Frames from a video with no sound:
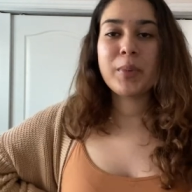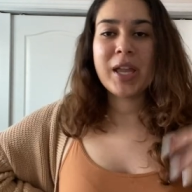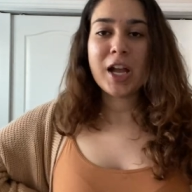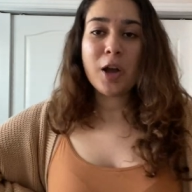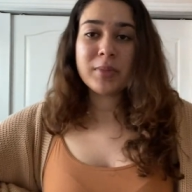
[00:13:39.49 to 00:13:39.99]
but
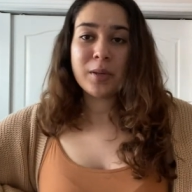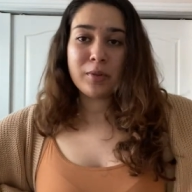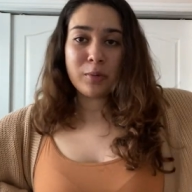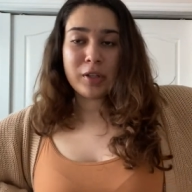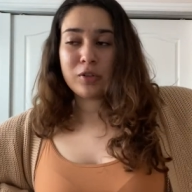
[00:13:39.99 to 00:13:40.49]
yeah, comment down
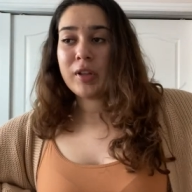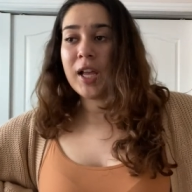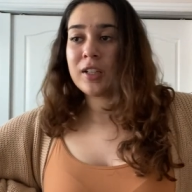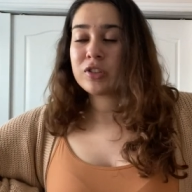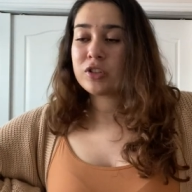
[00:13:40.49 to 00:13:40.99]
below what you
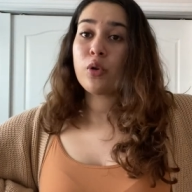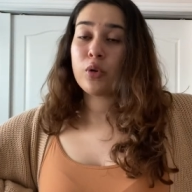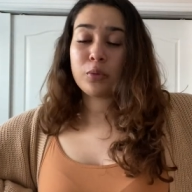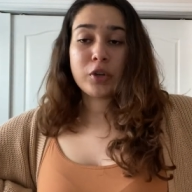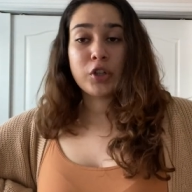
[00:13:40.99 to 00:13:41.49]
liked
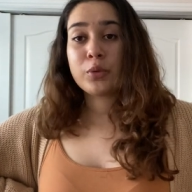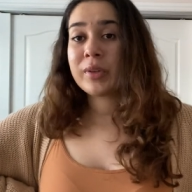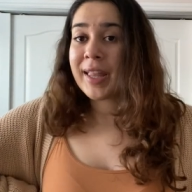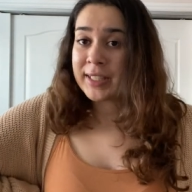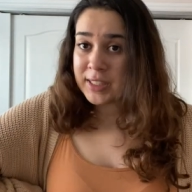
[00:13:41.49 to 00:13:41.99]
or where you
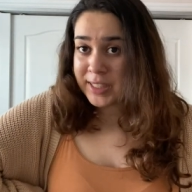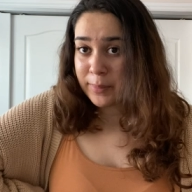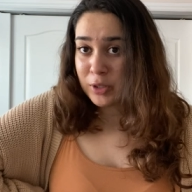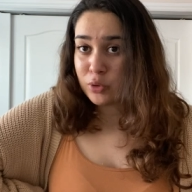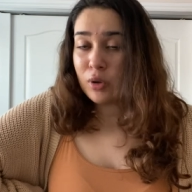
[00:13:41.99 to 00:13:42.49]
would like to see
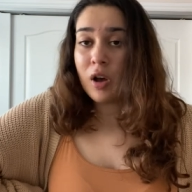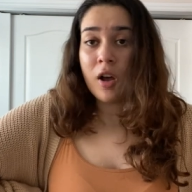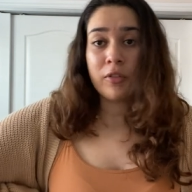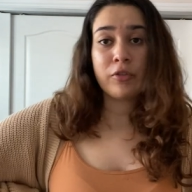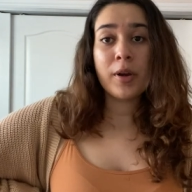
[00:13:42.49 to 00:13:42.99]
me do a
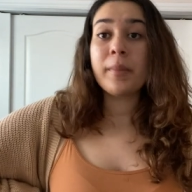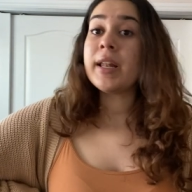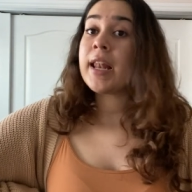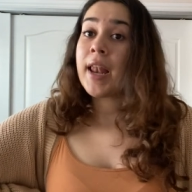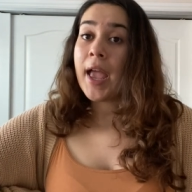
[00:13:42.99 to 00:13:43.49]
haul
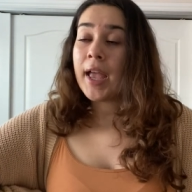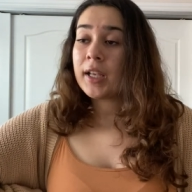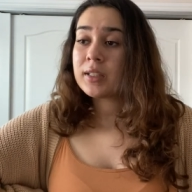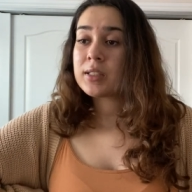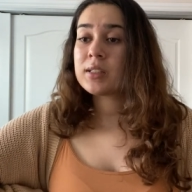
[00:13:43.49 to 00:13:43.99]
from
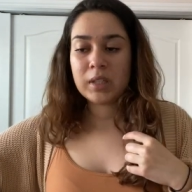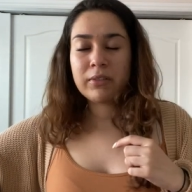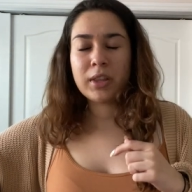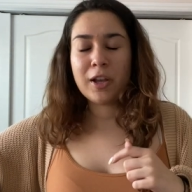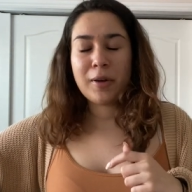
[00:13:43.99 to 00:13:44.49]
next.
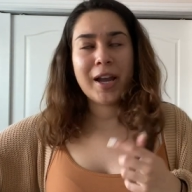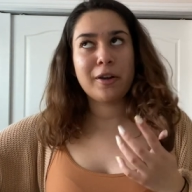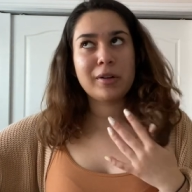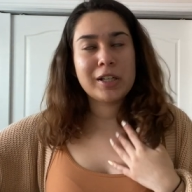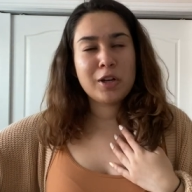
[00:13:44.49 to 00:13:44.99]
Even though I
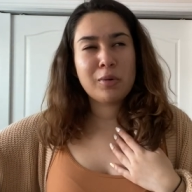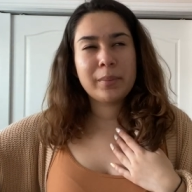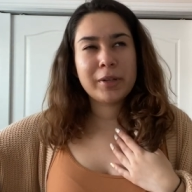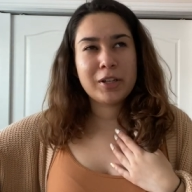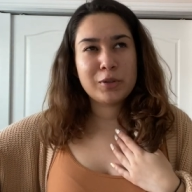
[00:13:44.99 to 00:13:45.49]
already know where I'm
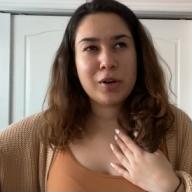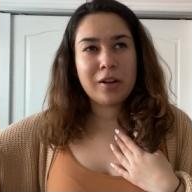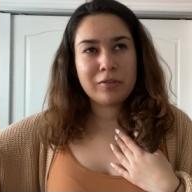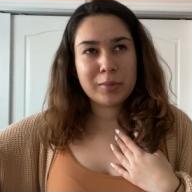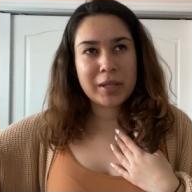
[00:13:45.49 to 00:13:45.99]
gonna do a
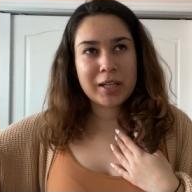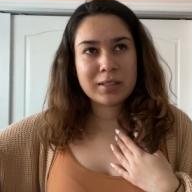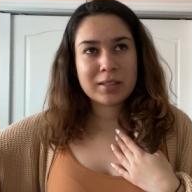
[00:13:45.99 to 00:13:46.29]
haul from next.